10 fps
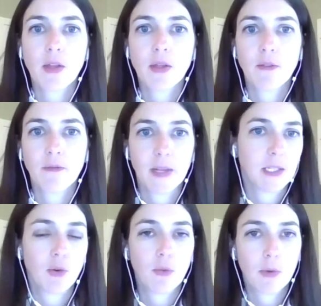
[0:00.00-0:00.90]
the
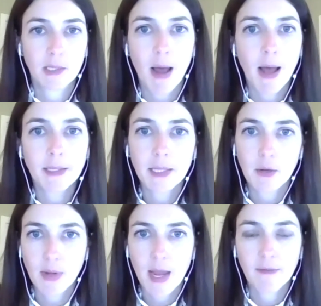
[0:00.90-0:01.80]
fiscal response that
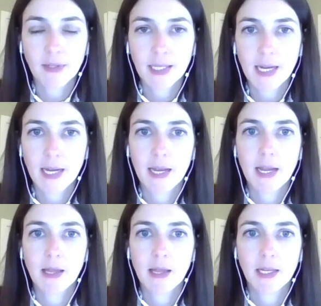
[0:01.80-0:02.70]
we have seen
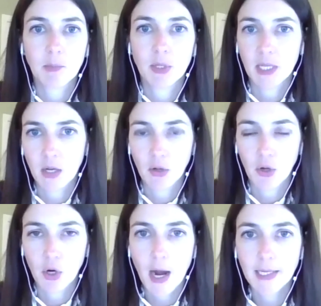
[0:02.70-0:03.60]
in this
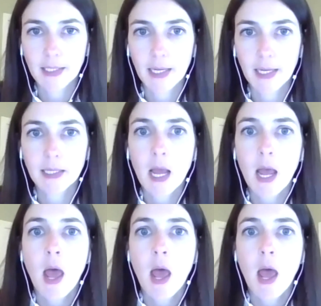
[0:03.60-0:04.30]
particular crisis.